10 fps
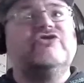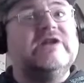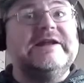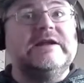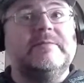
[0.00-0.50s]
a
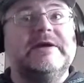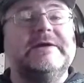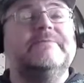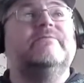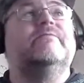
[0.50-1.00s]
little
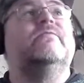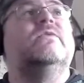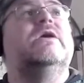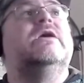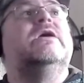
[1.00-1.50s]
bit.
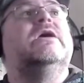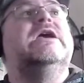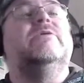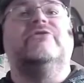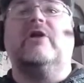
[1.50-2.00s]

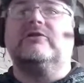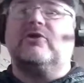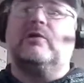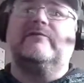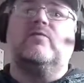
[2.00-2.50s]
It was all
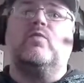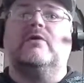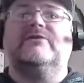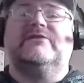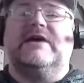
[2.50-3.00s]
told from
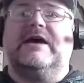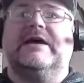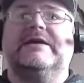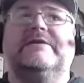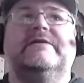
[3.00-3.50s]
one
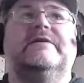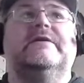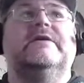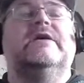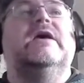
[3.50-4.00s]
side,
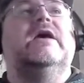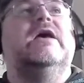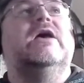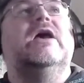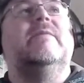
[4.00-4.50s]

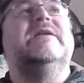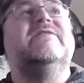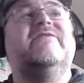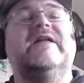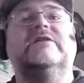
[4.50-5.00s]
and it
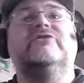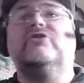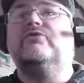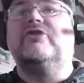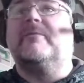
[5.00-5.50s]
felt
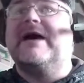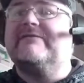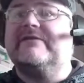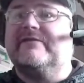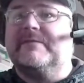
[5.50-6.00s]
too top
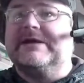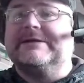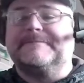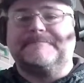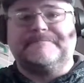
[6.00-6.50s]
heavy for me
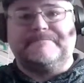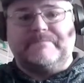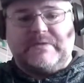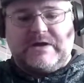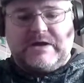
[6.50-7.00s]

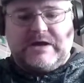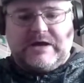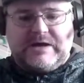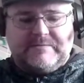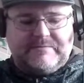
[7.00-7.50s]

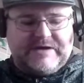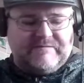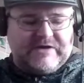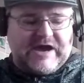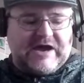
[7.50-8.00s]
in
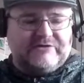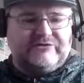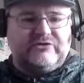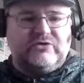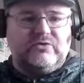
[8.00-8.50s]
regards
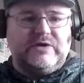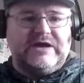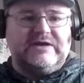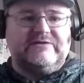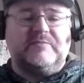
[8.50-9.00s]
to
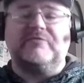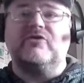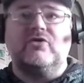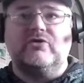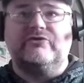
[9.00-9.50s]
its
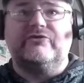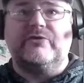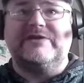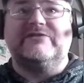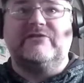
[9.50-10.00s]
approach to
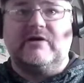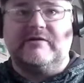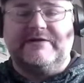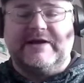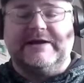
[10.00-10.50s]
its
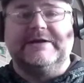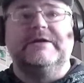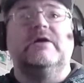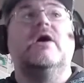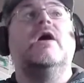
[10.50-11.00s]
storytelling.
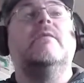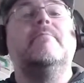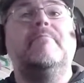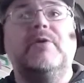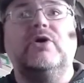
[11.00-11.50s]

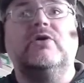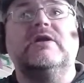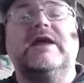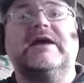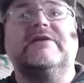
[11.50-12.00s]
But,
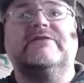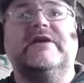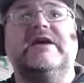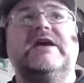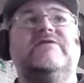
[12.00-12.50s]
like I say, if